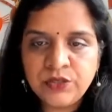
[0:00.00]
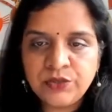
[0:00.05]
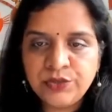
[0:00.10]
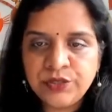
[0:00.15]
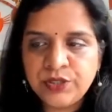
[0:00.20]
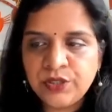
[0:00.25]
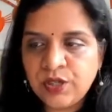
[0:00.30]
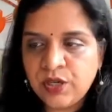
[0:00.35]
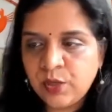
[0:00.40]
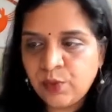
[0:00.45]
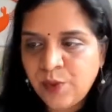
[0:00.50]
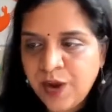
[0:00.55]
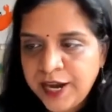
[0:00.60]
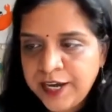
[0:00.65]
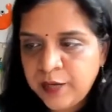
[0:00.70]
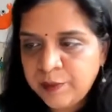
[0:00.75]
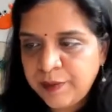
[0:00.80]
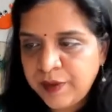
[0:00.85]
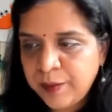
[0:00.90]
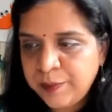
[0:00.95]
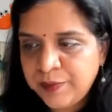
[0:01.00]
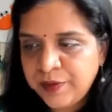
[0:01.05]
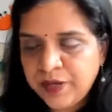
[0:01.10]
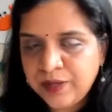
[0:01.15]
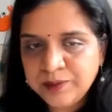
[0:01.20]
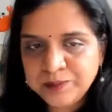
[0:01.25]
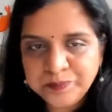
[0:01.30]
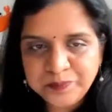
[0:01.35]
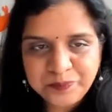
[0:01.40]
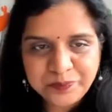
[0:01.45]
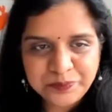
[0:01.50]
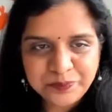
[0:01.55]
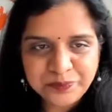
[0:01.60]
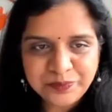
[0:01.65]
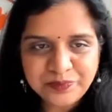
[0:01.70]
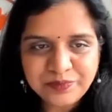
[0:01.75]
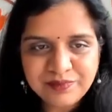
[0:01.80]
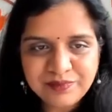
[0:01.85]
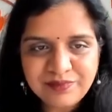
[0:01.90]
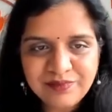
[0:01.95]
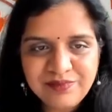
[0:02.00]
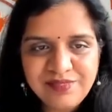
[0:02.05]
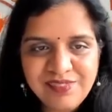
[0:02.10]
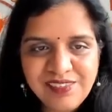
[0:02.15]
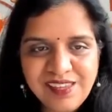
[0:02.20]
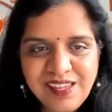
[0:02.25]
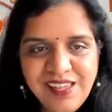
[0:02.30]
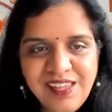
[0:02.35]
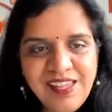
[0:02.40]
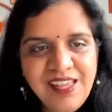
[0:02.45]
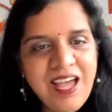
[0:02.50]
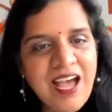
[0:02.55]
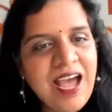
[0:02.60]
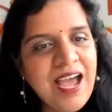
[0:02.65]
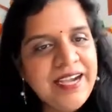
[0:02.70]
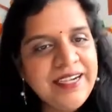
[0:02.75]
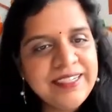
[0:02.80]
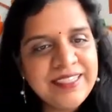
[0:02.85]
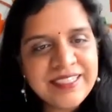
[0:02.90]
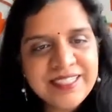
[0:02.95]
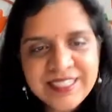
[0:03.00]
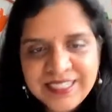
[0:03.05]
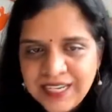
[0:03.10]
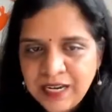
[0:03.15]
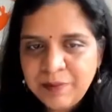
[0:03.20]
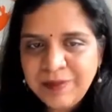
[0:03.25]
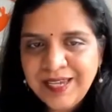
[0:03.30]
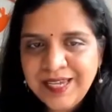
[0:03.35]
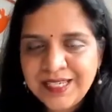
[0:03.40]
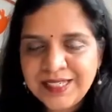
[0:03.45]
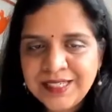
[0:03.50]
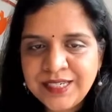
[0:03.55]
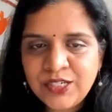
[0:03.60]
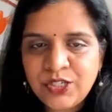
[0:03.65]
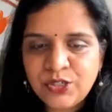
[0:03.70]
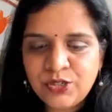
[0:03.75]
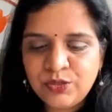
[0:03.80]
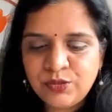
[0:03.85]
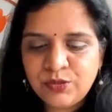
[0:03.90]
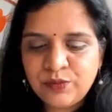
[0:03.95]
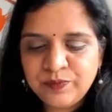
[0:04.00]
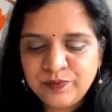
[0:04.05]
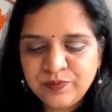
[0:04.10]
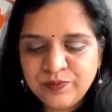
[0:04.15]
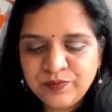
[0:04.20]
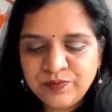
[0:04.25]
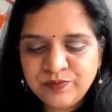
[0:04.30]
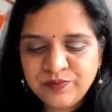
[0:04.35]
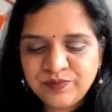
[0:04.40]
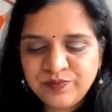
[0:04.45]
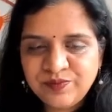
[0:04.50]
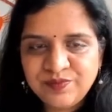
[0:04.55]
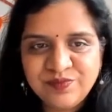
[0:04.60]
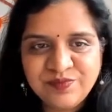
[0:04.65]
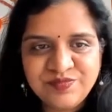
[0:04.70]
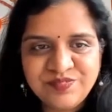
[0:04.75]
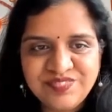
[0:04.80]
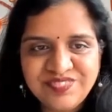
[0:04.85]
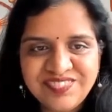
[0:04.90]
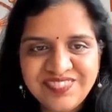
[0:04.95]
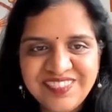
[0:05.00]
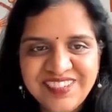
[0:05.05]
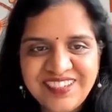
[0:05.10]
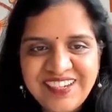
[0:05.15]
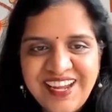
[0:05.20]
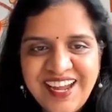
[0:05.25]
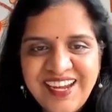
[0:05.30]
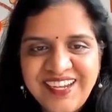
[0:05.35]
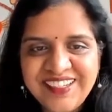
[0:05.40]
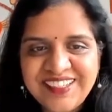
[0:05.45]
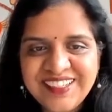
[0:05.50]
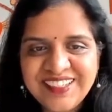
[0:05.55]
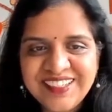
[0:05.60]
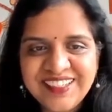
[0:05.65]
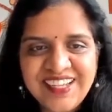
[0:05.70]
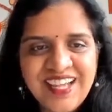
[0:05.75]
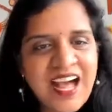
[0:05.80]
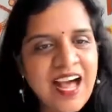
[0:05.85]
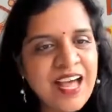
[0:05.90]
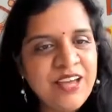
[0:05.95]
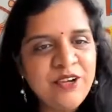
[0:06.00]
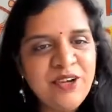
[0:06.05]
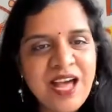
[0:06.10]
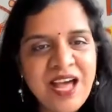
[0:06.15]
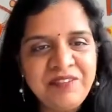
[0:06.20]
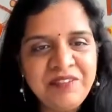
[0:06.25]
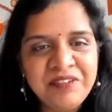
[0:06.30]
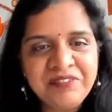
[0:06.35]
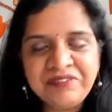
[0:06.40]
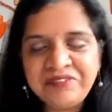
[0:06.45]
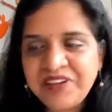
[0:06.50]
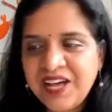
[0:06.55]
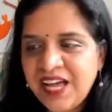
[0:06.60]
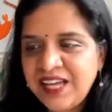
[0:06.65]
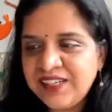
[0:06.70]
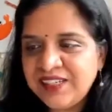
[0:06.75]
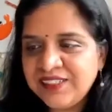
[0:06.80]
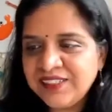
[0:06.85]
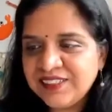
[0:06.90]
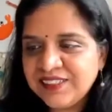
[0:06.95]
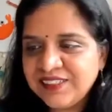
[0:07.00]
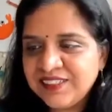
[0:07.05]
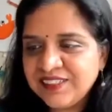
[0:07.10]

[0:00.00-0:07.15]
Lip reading: Do it on a white paper and it will still be easy to do, right? Are you having fun?